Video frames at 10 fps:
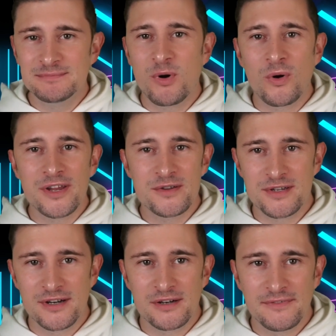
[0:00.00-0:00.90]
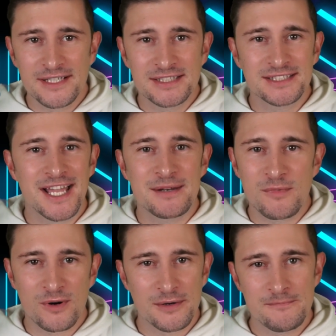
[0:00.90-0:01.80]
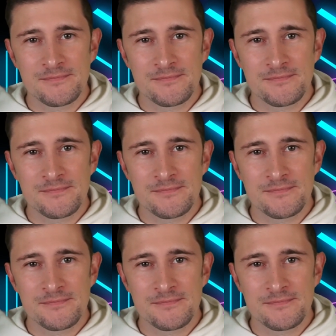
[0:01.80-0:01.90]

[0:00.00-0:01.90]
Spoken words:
poor user interfaces, and more.